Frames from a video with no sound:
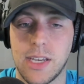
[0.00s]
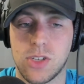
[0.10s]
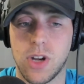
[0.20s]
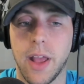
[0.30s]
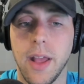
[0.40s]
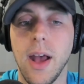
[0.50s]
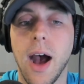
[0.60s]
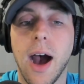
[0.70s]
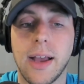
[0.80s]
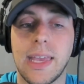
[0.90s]
yesterday.
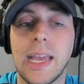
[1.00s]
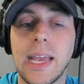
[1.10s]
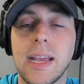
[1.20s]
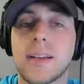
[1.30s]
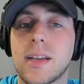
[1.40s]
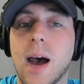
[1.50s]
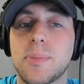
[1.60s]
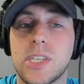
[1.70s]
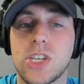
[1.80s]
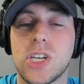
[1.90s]
Uh, kicking
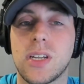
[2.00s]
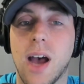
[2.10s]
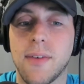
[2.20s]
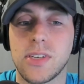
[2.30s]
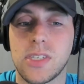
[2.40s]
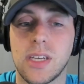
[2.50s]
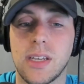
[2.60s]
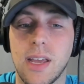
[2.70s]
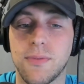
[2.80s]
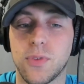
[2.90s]
competition, obviously
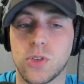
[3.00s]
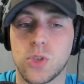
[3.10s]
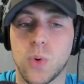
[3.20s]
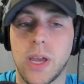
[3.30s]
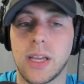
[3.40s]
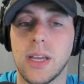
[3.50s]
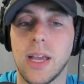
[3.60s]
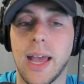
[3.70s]
in full swing,